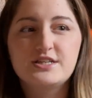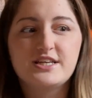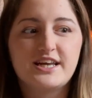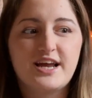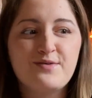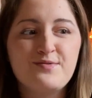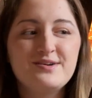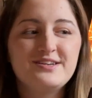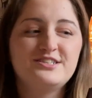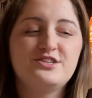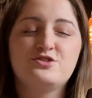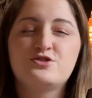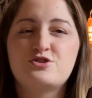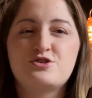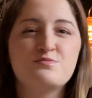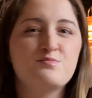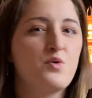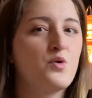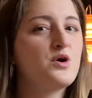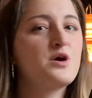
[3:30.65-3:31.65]
Like, I wanted to
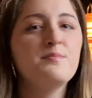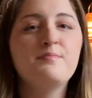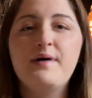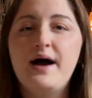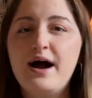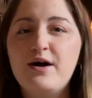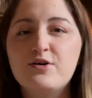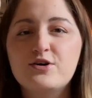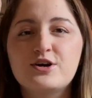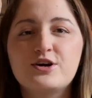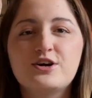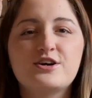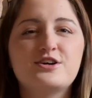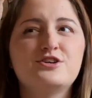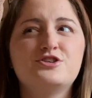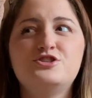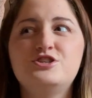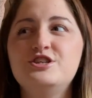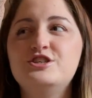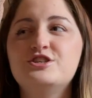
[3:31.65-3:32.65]
learn more about her
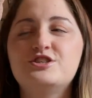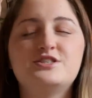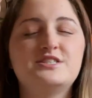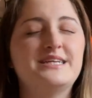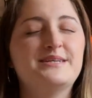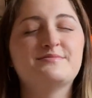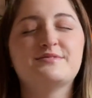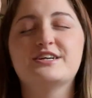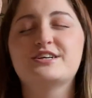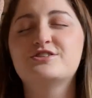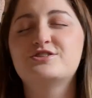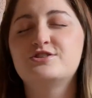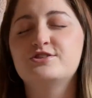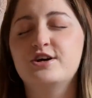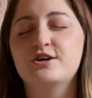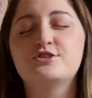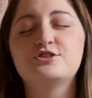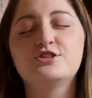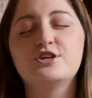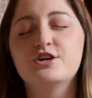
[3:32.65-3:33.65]
because she just seemed like
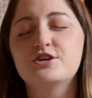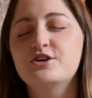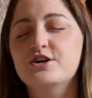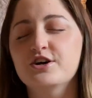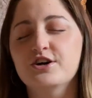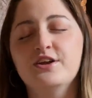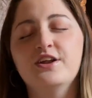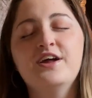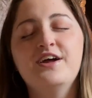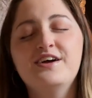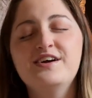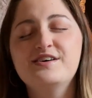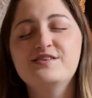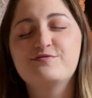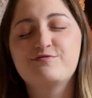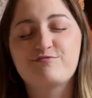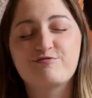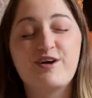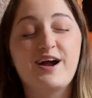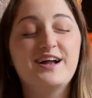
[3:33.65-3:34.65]
such a good
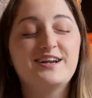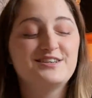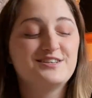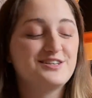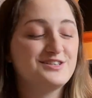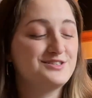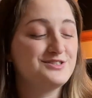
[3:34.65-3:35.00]
friend.